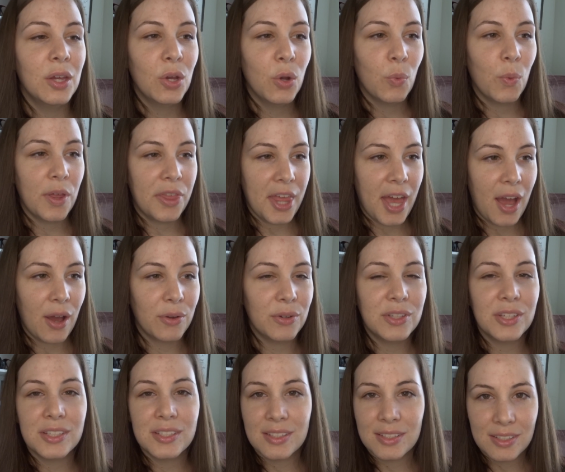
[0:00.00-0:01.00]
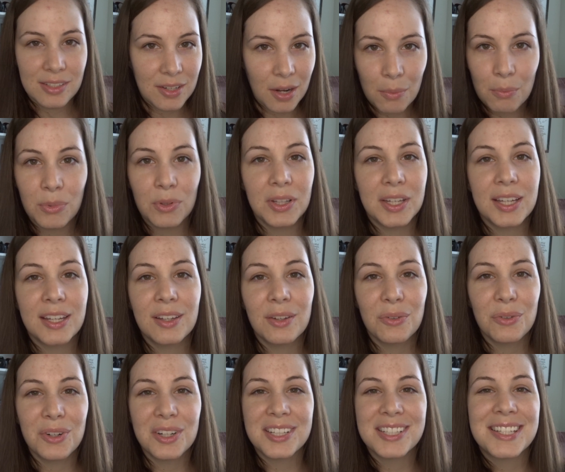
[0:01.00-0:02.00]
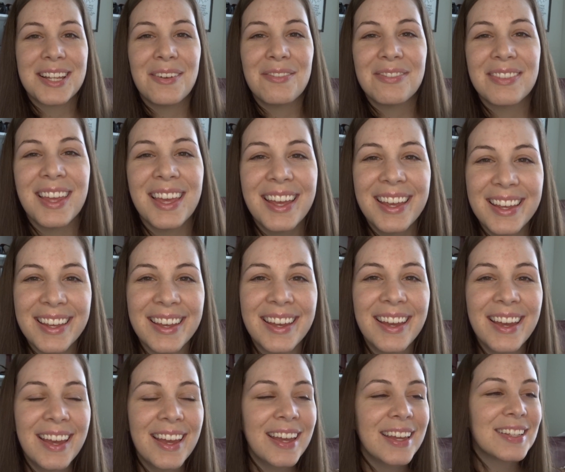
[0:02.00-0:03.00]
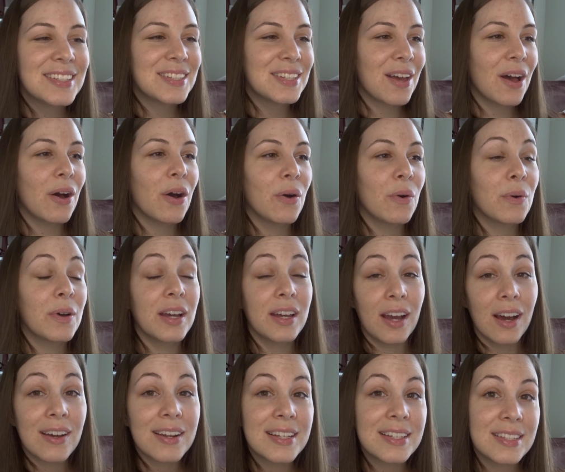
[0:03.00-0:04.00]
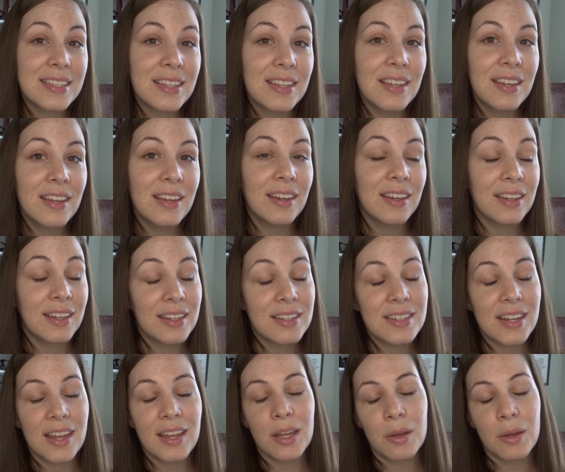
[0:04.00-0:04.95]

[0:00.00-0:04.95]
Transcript: without stumbling or something. So honestly, it can take